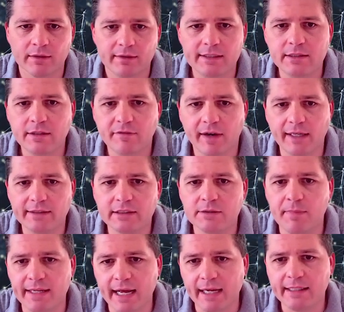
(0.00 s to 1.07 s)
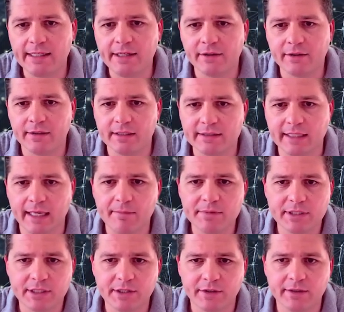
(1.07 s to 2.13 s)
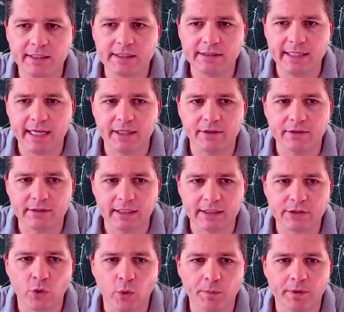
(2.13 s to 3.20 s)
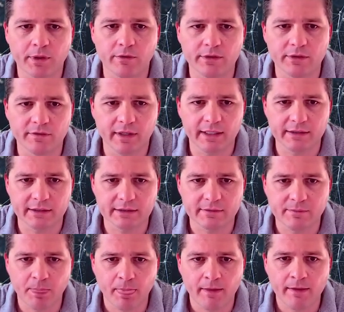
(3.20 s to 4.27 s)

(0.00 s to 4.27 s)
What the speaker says: These devices may not adhere to the same security standards as corporate-owned devices,